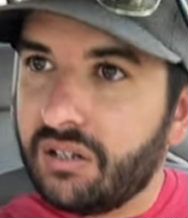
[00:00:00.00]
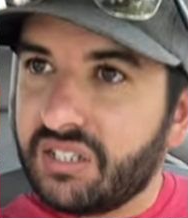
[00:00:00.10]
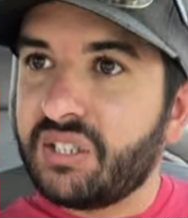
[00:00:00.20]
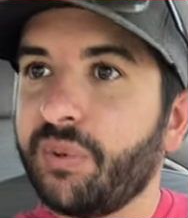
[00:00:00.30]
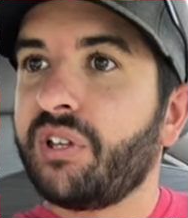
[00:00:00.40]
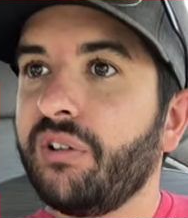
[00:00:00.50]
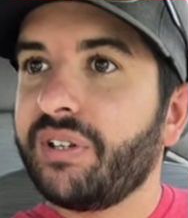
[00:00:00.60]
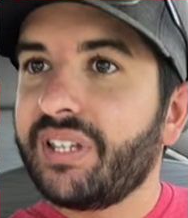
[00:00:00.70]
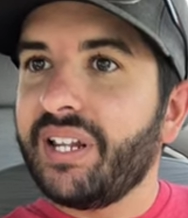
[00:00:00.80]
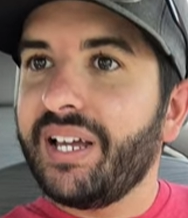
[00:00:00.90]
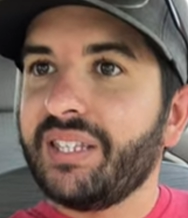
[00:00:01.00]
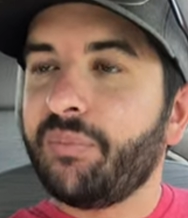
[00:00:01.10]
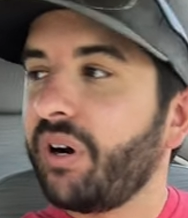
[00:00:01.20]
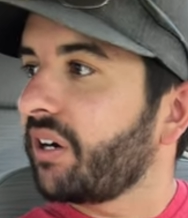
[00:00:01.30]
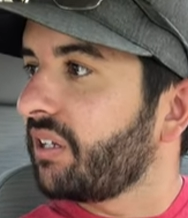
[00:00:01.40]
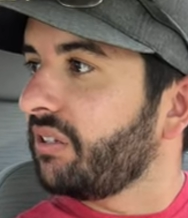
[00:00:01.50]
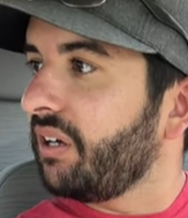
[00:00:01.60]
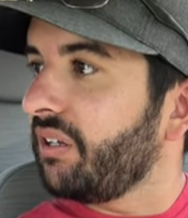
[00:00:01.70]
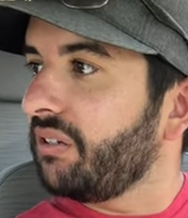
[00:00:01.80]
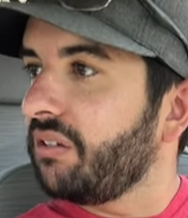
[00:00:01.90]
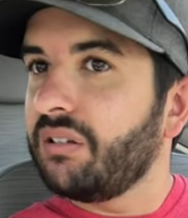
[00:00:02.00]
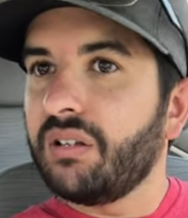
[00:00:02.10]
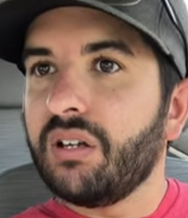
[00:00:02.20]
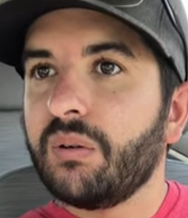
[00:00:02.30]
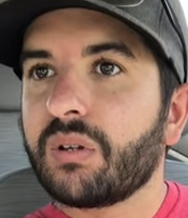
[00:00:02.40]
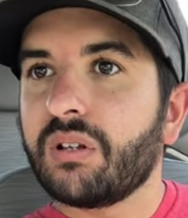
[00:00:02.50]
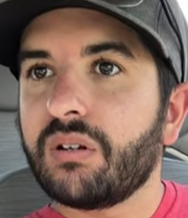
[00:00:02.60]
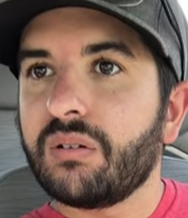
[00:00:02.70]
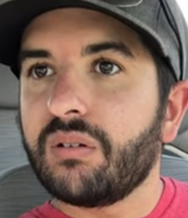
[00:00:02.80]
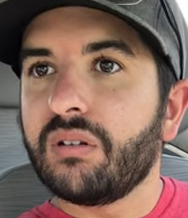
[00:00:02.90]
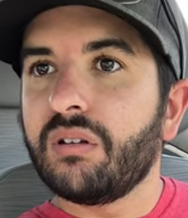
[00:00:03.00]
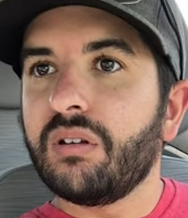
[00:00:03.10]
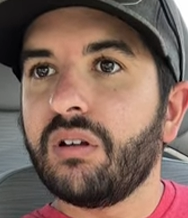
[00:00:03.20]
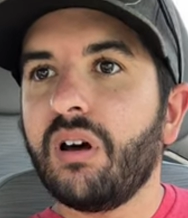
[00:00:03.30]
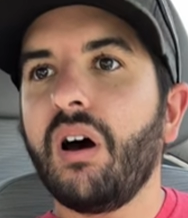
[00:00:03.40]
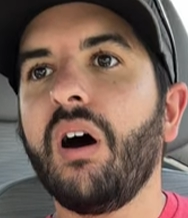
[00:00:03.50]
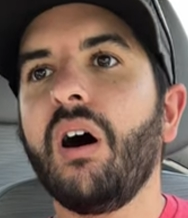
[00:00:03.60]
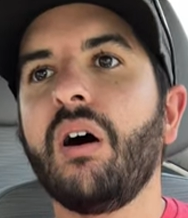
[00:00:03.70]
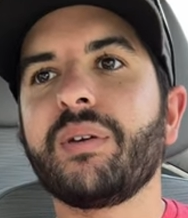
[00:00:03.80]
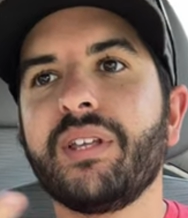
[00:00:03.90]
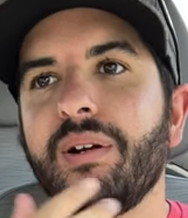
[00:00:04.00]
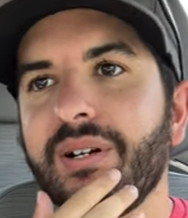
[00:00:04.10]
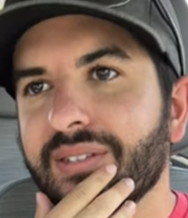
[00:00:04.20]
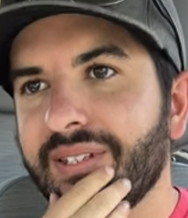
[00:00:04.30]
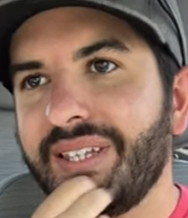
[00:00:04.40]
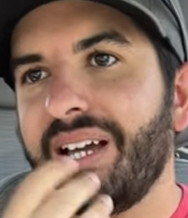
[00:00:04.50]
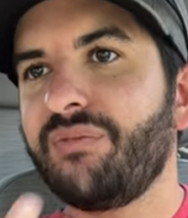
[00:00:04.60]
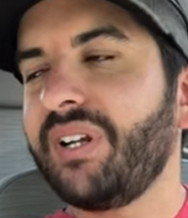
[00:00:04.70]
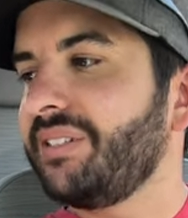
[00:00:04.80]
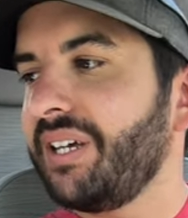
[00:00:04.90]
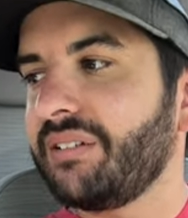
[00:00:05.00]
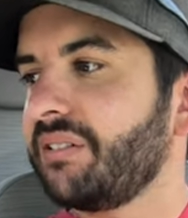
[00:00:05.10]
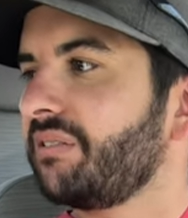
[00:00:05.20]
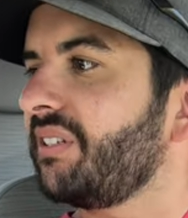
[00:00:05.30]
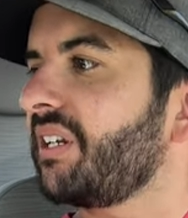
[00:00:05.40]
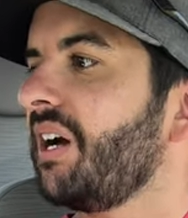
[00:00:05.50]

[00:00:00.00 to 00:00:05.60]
I said we can only get head in the parking lot. Can I... Oh, you know what? Yeah, I read that a little bit.